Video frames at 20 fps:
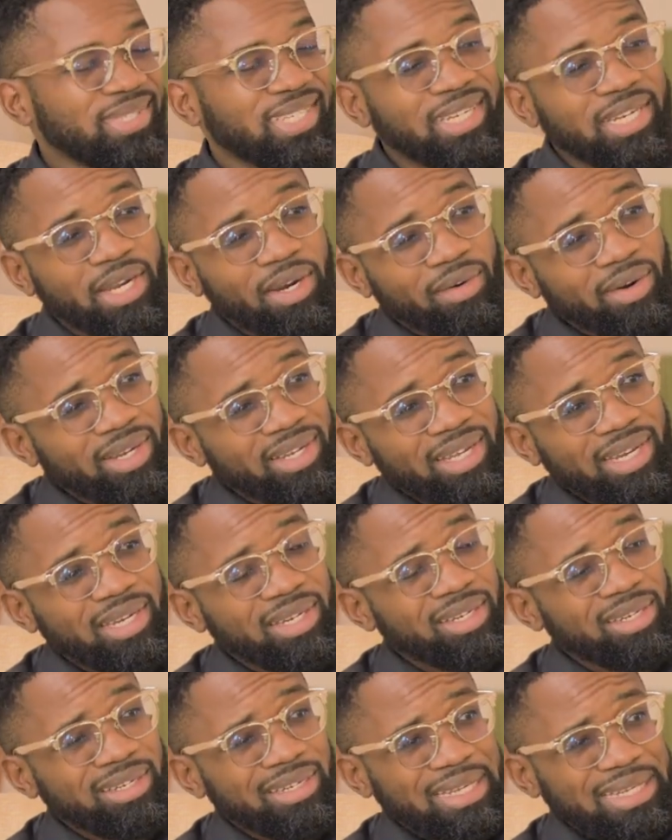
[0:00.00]
glaring, a
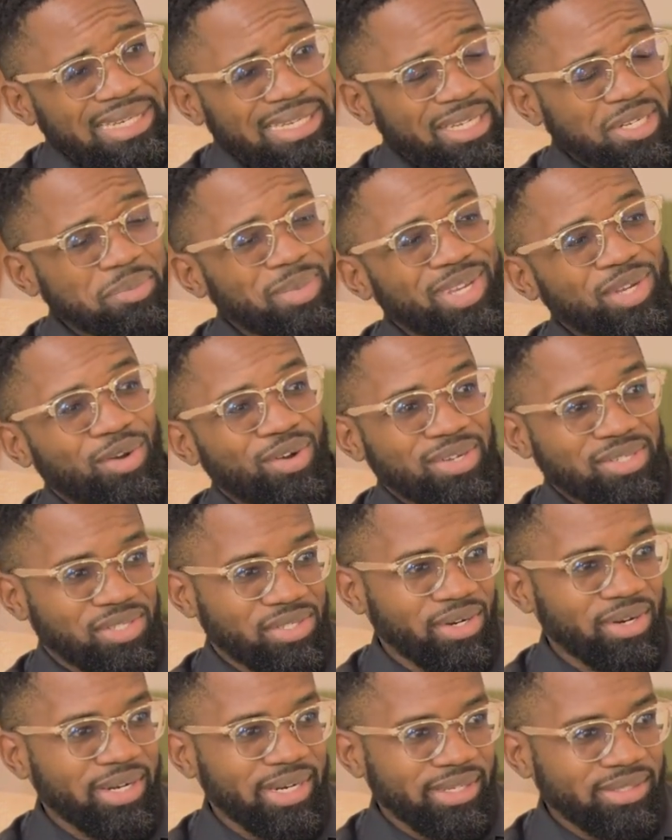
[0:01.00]
little bit
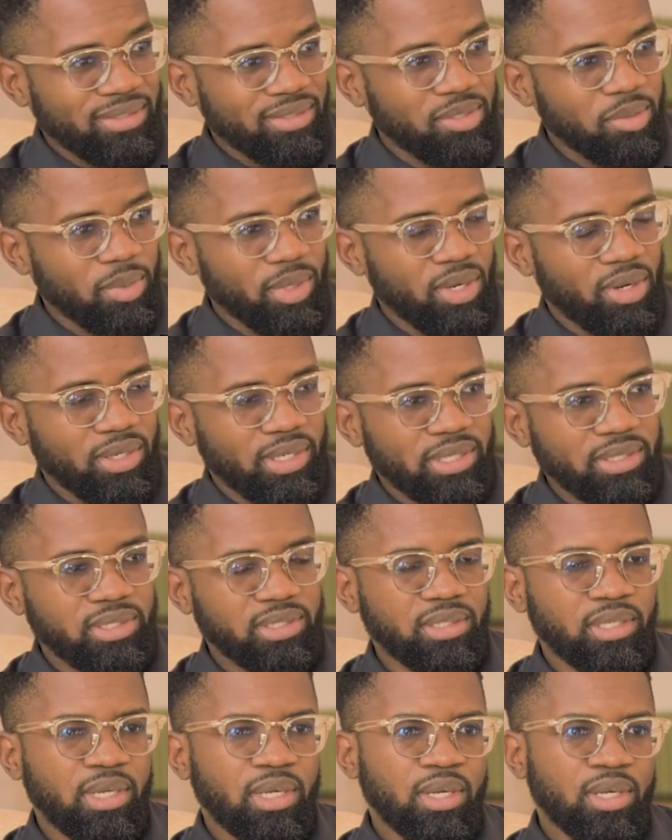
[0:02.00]
concerning, to be
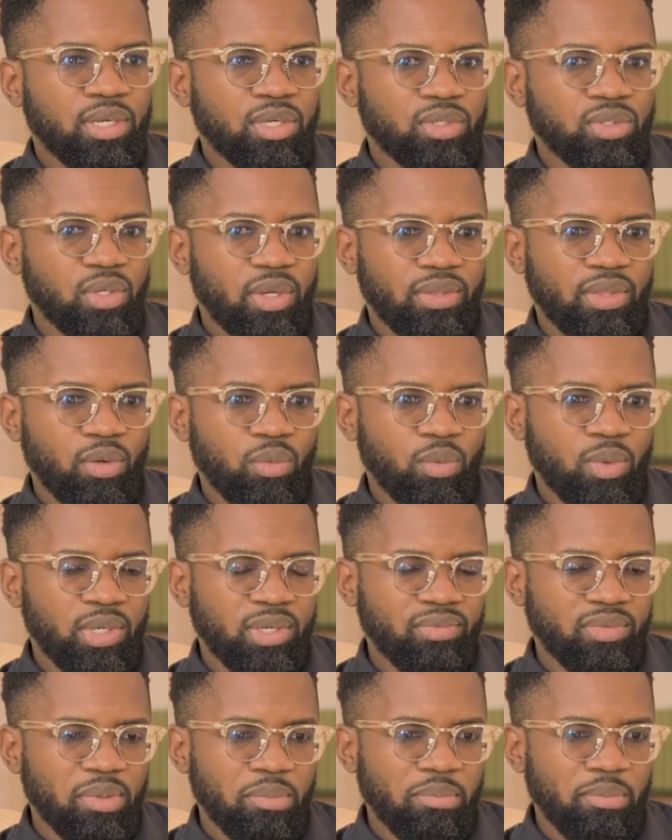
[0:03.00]
honest. So I think
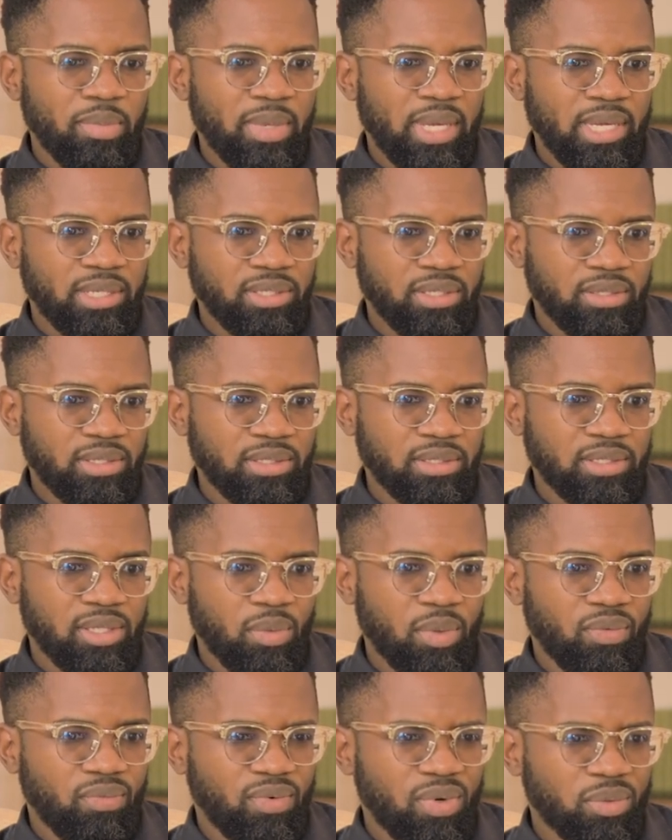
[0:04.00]
one of the major things
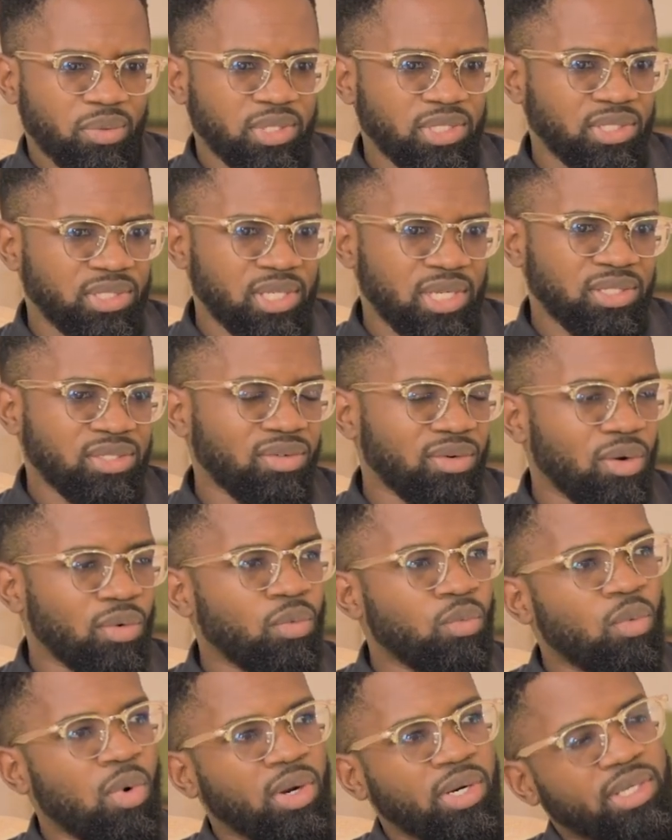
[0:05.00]
that we found is just
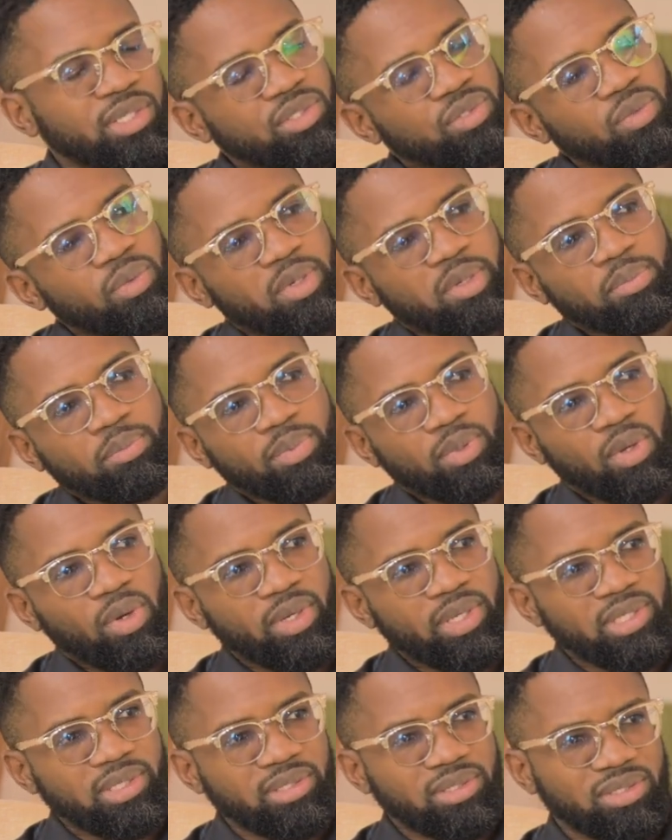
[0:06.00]
around 1 in 2
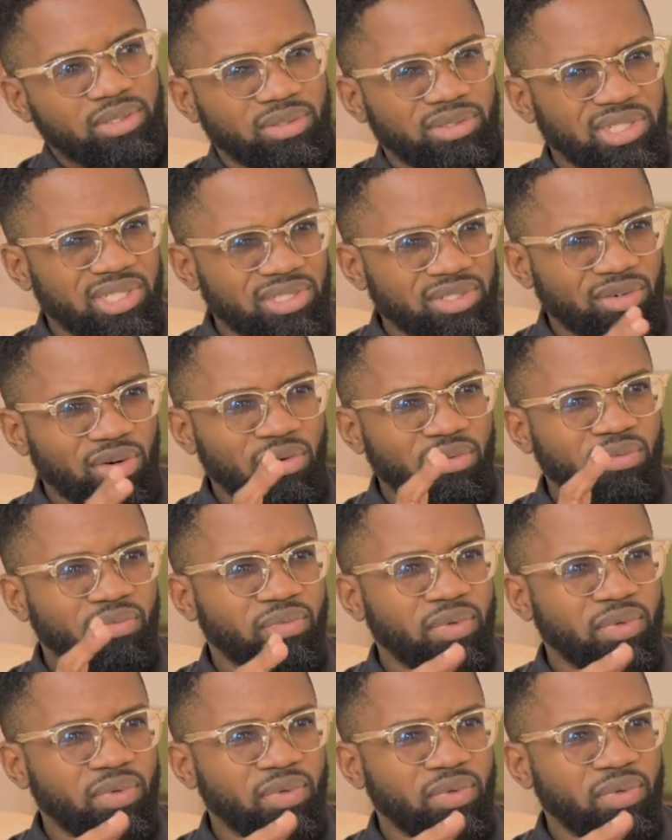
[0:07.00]
employees, so just around